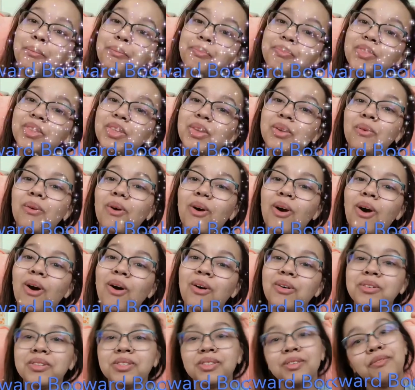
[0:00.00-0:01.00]
You are all
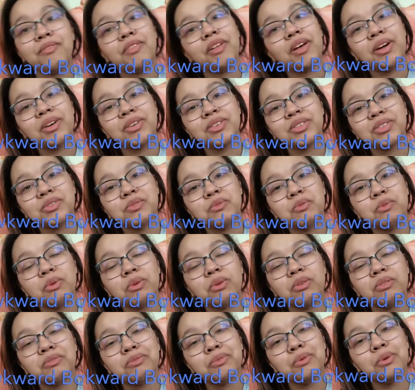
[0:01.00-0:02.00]
sunflowers in a world
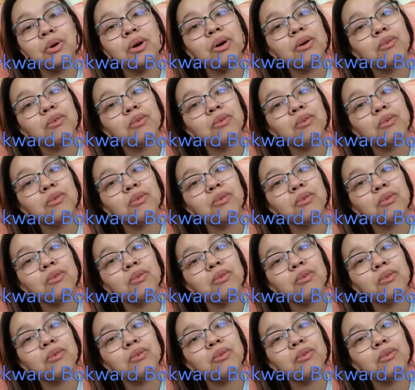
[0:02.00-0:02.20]
full of